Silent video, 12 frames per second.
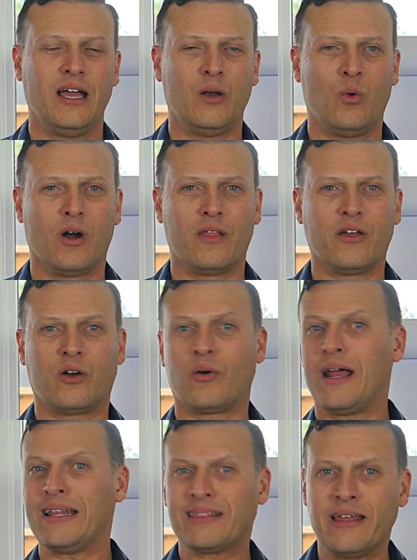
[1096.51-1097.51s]
And one of the
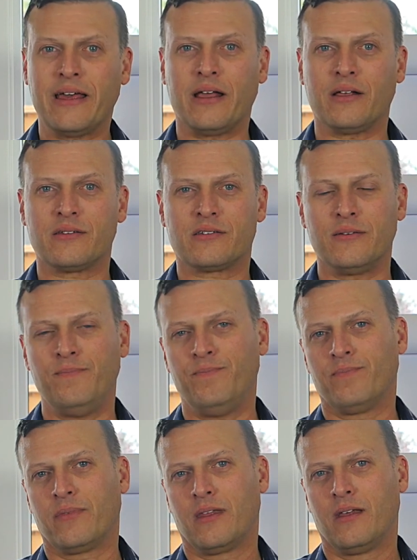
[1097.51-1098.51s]
great things
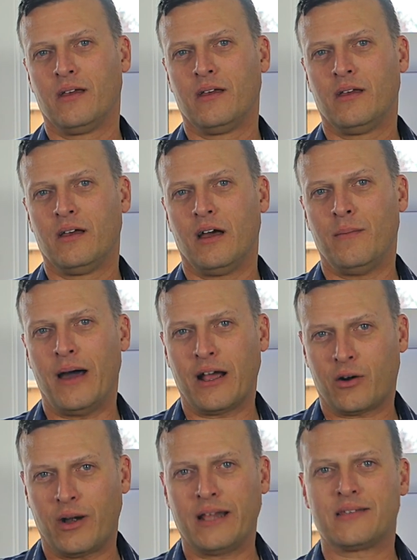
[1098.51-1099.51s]

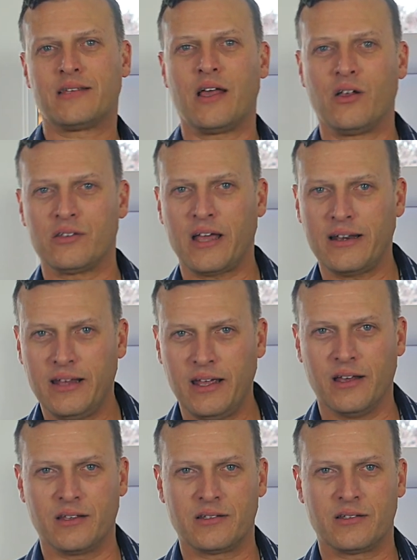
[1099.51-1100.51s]
about great sales
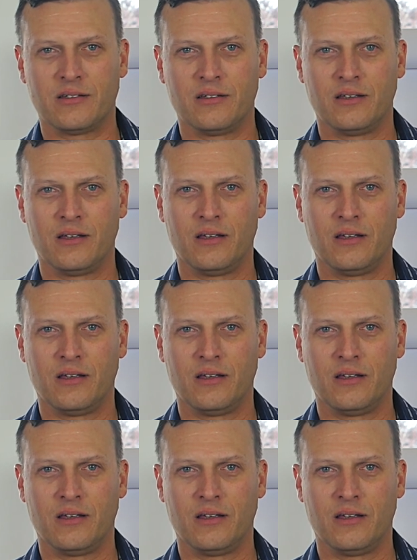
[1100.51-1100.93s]
ideas